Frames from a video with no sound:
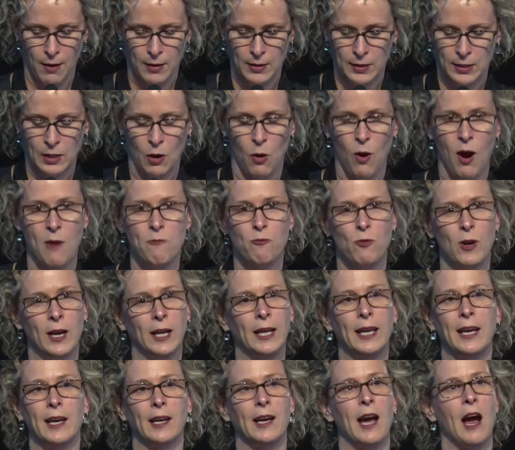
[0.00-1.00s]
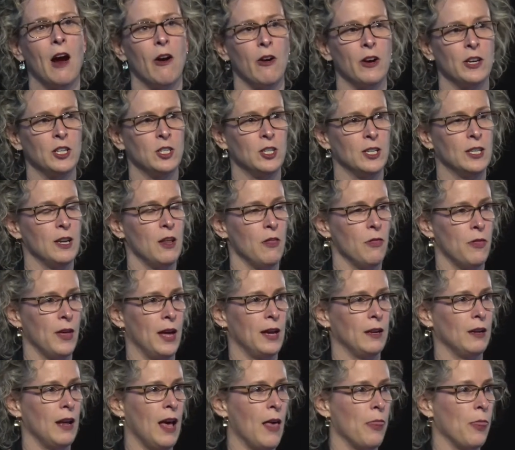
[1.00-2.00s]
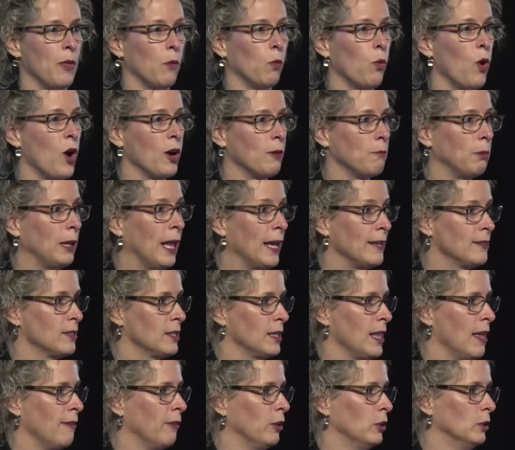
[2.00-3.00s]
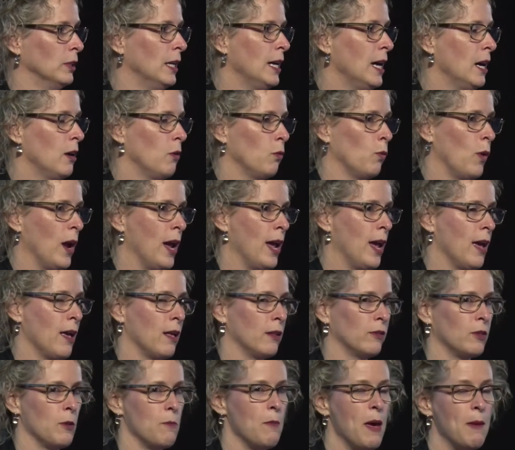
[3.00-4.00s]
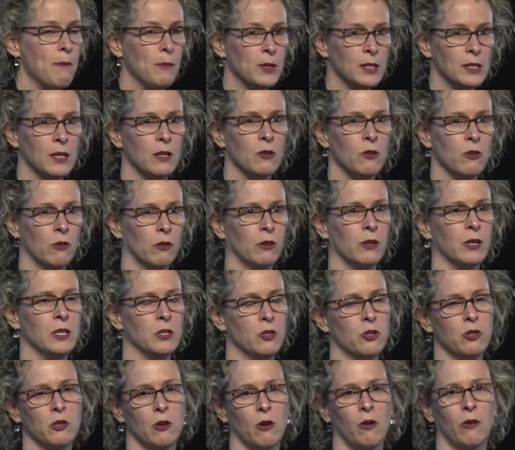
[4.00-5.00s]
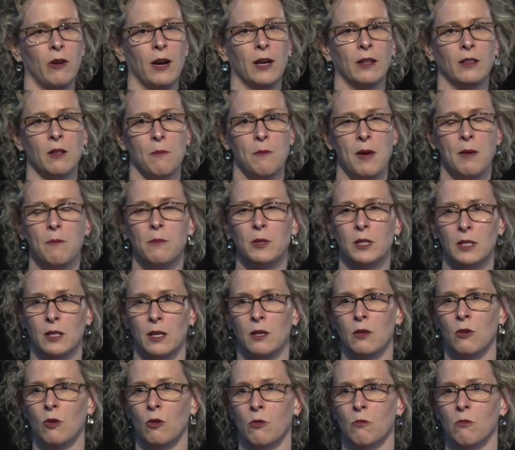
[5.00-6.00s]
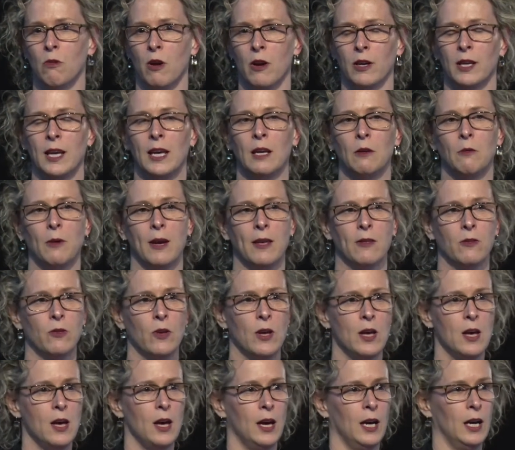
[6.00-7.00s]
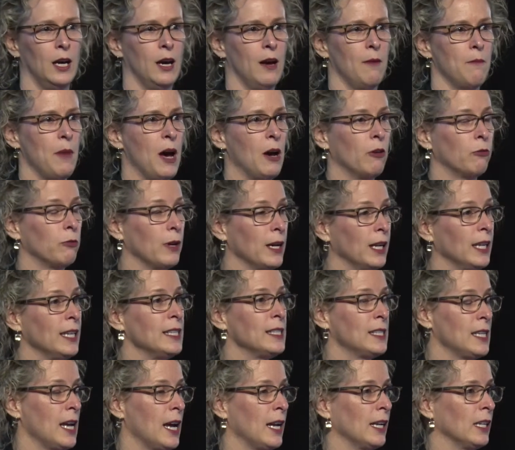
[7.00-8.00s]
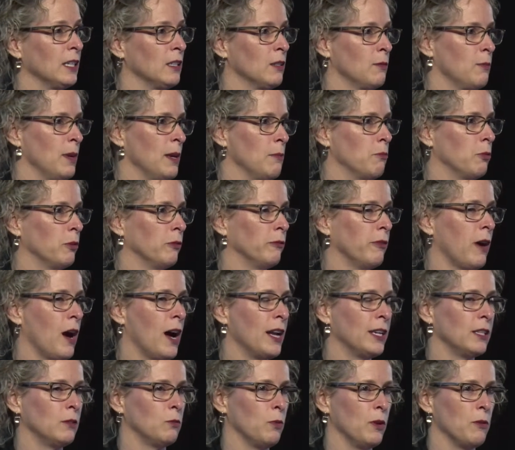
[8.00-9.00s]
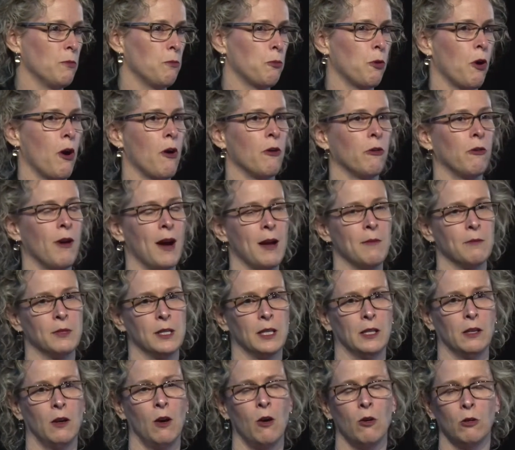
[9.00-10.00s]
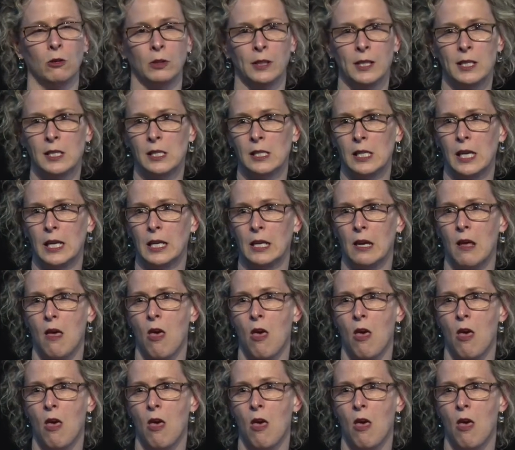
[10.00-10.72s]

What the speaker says: So I'm really encouraged that at the workplace level, where the members that you're insuring, the members that you're working with are really starting to be provided with programs that are holistic,